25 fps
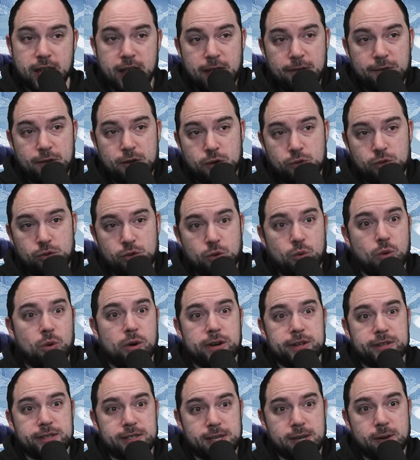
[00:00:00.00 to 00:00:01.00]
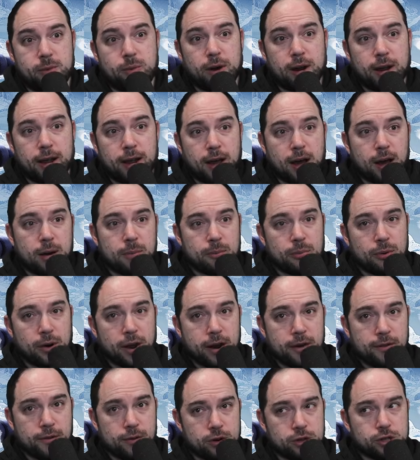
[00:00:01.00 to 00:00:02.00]
If you do want to see what I got in
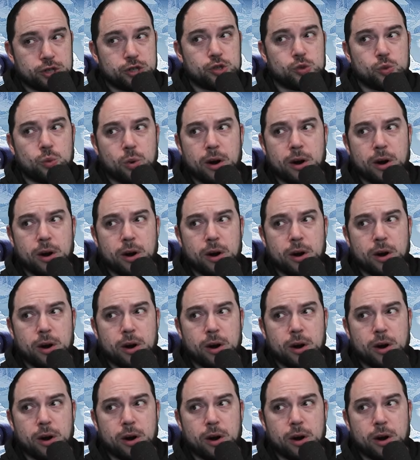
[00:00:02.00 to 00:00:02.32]
prior versions,